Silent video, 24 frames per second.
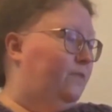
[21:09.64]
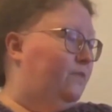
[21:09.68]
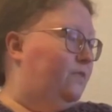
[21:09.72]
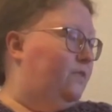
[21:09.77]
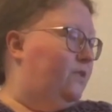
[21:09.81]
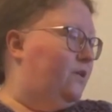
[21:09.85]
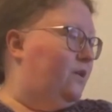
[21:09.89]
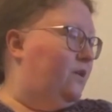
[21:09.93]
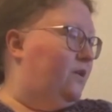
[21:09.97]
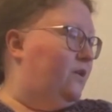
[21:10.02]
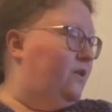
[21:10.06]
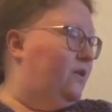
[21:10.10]

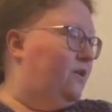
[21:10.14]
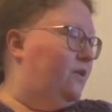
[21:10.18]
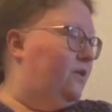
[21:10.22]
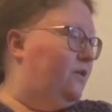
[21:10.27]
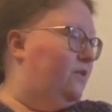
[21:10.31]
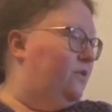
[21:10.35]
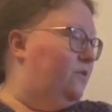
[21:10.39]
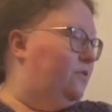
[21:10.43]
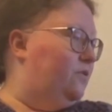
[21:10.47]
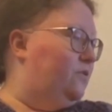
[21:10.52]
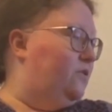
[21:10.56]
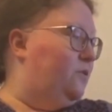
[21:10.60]

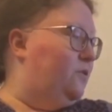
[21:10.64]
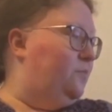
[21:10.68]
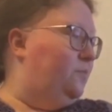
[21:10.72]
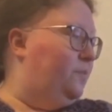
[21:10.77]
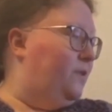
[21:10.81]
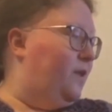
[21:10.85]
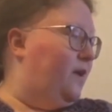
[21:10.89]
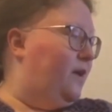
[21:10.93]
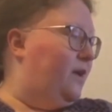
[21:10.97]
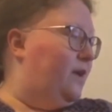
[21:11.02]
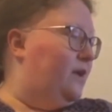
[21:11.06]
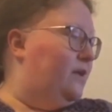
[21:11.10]
the
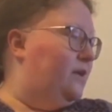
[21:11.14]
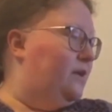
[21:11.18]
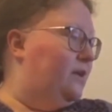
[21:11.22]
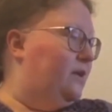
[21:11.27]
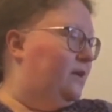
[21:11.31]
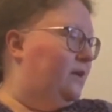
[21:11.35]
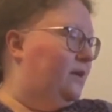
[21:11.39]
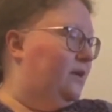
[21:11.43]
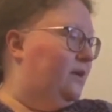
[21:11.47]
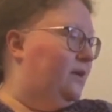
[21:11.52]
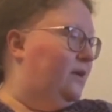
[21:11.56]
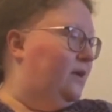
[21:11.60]
blood,
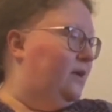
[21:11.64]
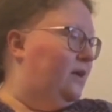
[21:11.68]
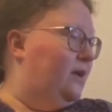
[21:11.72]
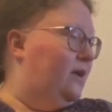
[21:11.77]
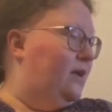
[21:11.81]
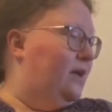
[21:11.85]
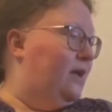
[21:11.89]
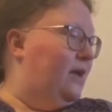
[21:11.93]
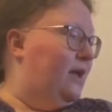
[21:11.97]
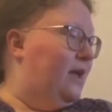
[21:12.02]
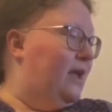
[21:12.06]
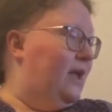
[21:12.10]

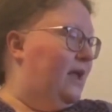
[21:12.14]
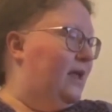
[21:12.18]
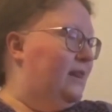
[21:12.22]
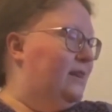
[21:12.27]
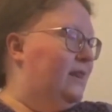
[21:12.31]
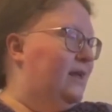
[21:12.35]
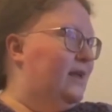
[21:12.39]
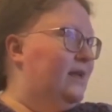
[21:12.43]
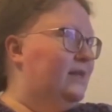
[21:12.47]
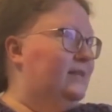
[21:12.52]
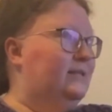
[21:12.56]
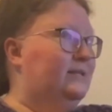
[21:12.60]
and
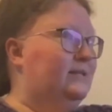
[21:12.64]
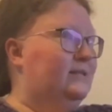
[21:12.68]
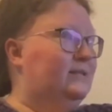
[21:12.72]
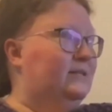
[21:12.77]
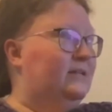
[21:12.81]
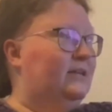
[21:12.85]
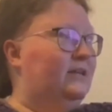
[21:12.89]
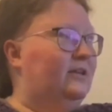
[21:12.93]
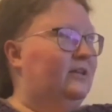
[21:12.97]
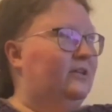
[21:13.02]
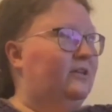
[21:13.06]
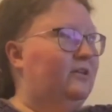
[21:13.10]
then
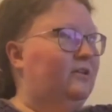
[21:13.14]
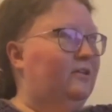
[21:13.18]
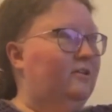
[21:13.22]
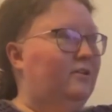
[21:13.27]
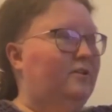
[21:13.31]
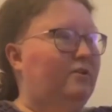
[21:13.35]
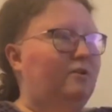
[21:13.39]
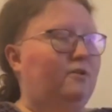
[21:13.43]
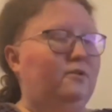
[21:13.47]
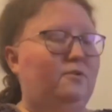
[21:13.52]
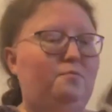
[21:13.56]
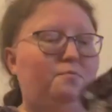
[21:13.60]

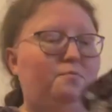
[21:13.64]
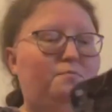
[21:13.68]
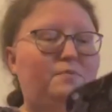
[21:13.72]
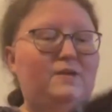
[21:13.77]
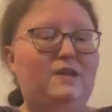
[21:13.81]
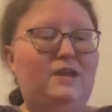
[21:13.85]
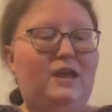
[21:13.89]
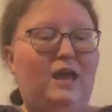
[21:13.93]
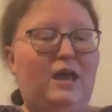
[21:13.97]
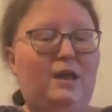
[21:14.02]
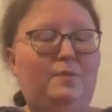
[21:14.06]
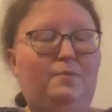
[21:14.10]
still
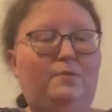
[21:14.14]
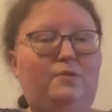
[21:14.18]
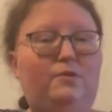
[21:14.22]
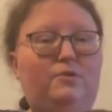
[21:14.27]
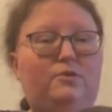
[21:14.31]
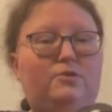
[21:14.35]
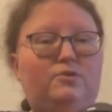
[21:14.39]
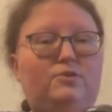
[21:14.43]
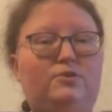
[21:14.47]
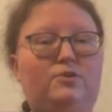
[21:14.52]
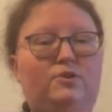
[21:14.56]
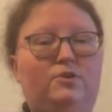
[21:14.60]
be
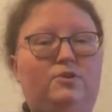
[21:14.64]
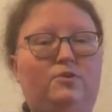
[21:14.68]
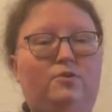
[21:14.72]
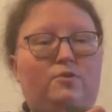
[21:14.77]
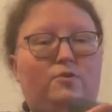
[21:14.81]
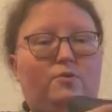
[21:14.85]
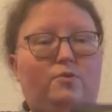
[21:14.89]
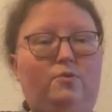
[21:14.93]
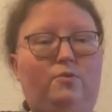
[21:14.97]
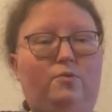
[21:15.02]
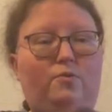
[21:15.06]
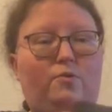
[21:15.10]
able
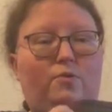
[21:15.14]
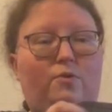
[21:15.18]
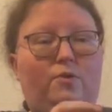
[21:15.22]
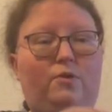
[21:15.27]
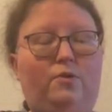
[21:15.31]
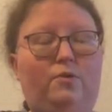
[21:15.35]
to,